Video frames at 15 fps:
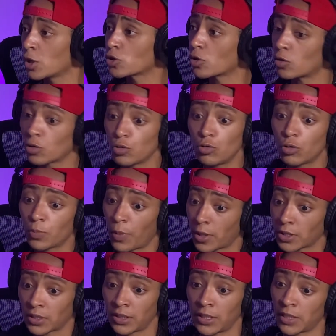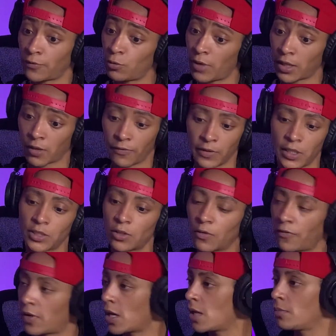So you the person that if you got to feed
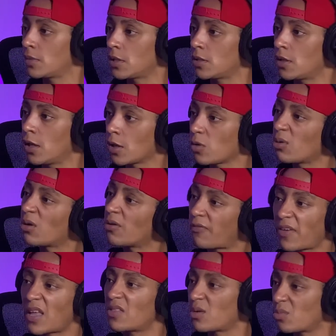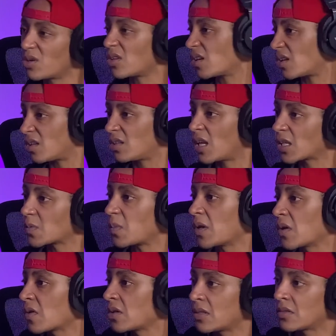your family, you going to feed them with a good
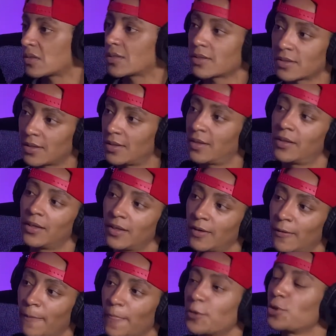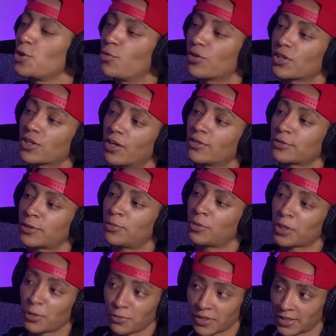experience. Right. Do you want to go
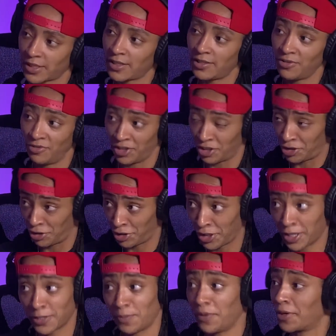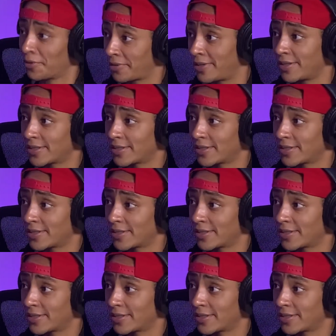somewhere and receive a good experience?